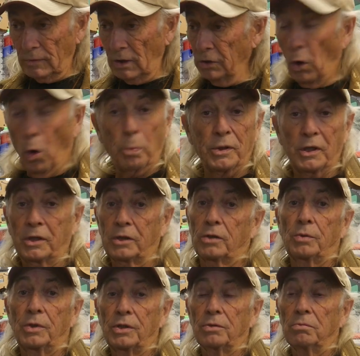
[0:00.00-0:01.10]
no particular
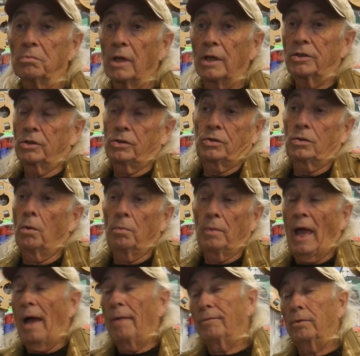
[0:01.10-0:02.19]
reason. They just don't
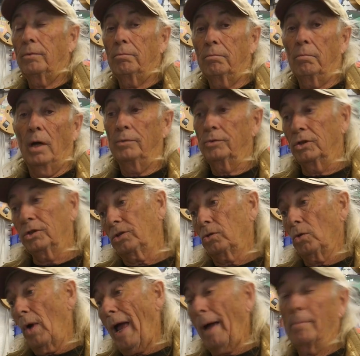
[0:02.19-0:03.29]
have, just
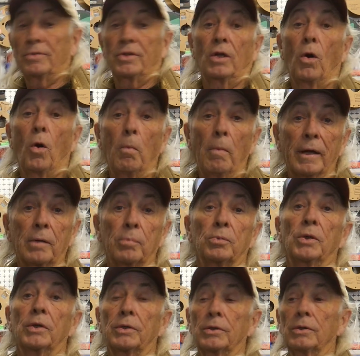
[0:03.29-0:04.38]
so happens they don't make a
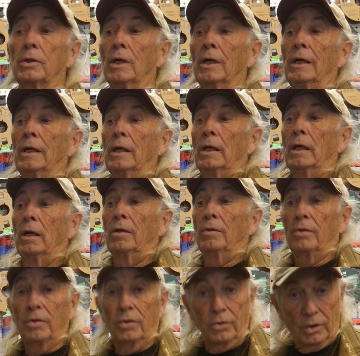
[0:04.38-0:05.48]
printer
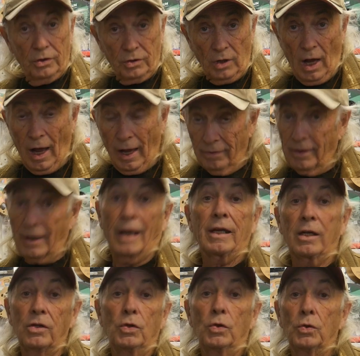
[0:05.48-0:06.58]
that's uh, that I
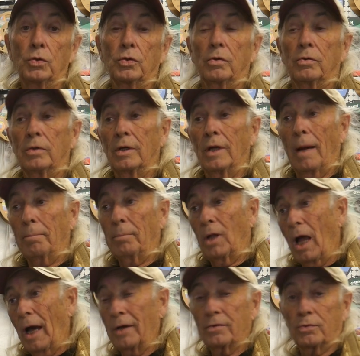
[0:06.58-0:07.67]
can use that
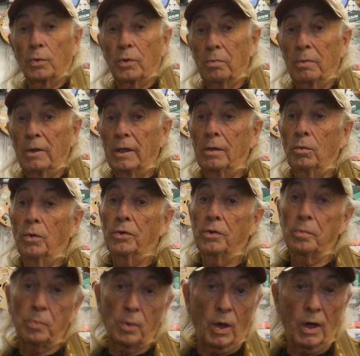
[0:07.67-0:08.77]
applies with me, with
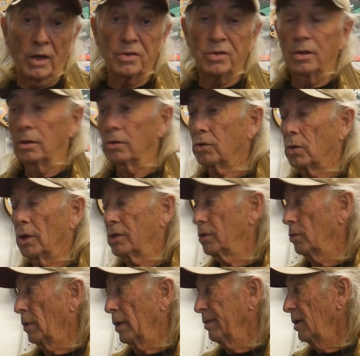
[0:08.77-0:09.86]
their pricing, structure,
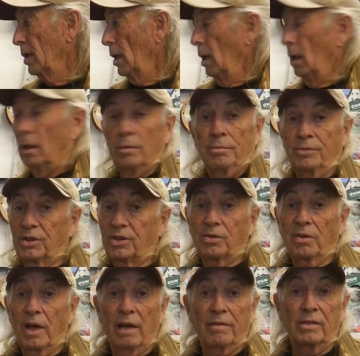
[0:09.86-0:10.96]
whatever. Just
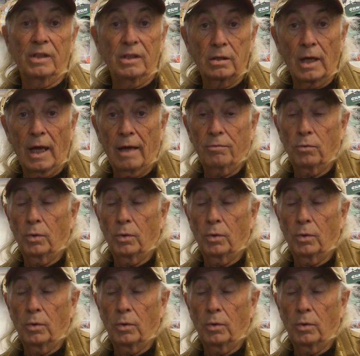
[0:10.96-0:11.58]
don't have a need to have